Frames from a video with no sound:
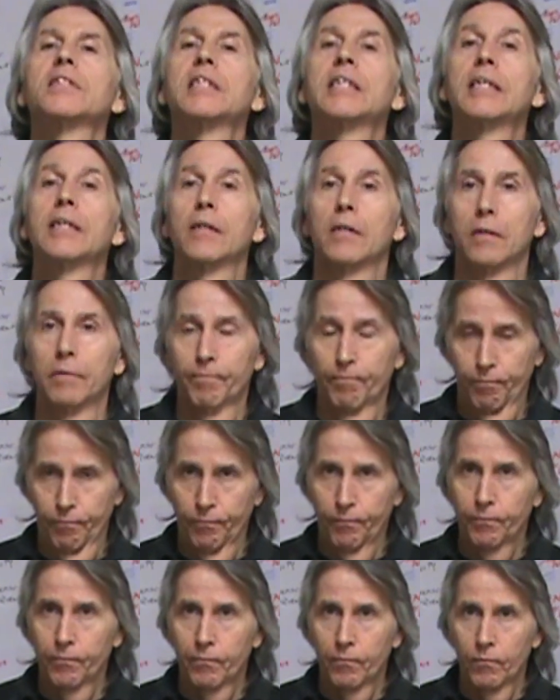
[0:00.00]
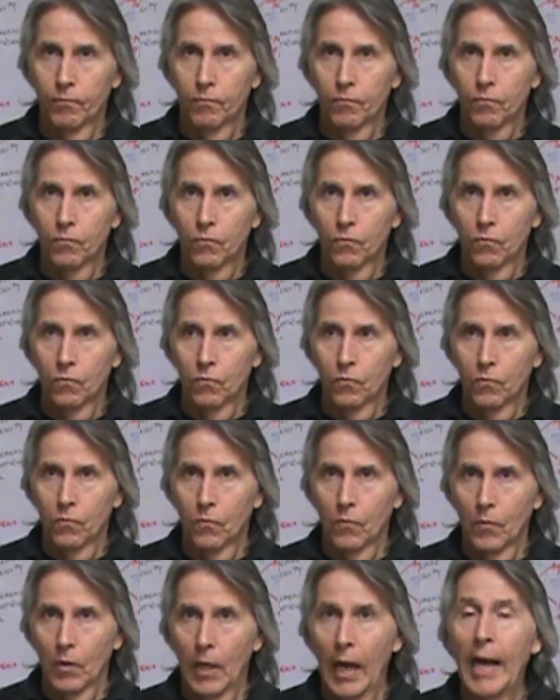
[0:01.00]
deal.
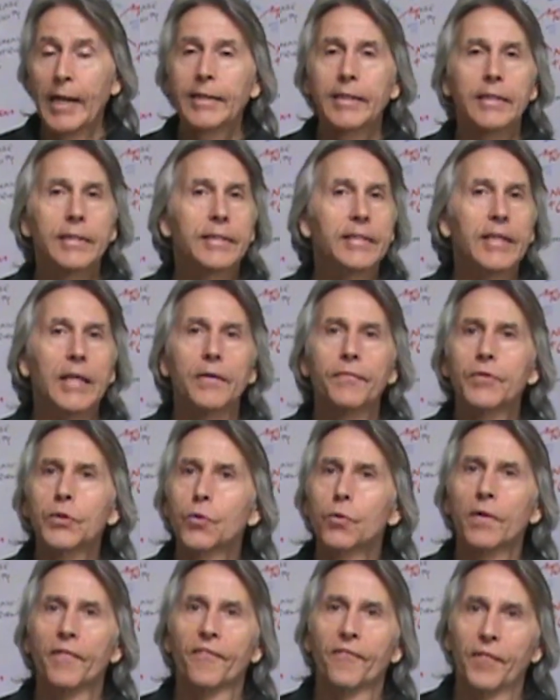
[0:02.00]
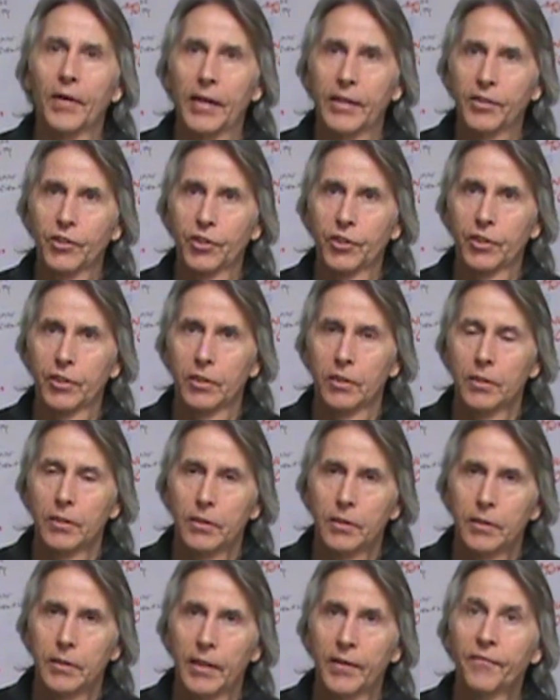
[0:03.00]
I can give you a fish
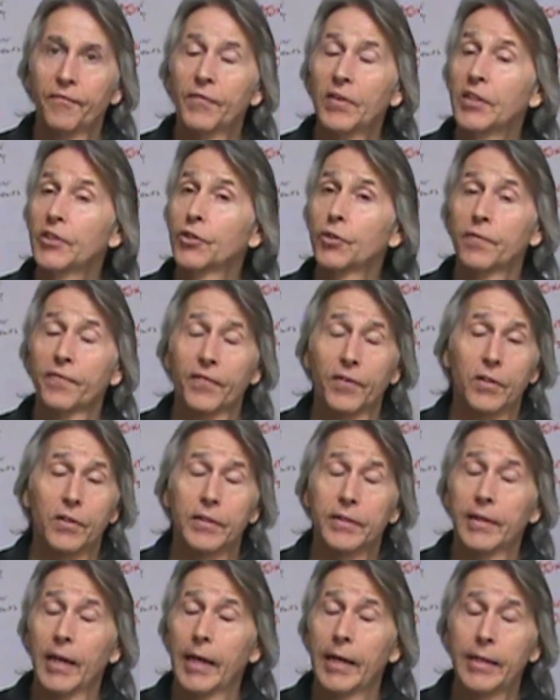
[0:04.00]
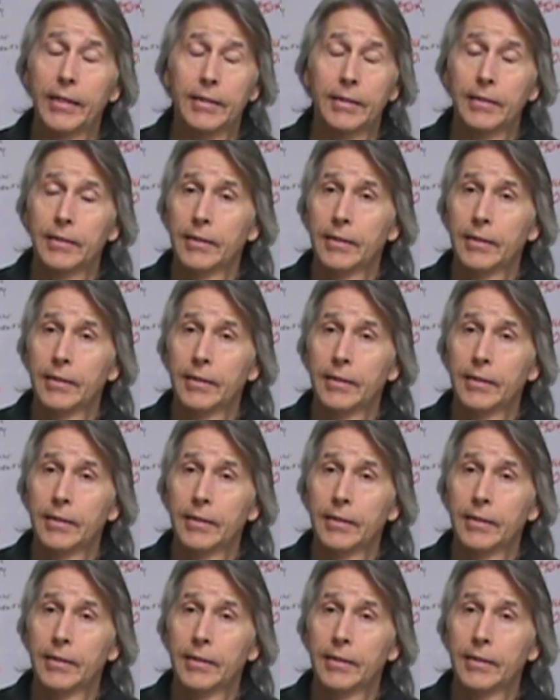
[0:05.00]
and feed you for a day,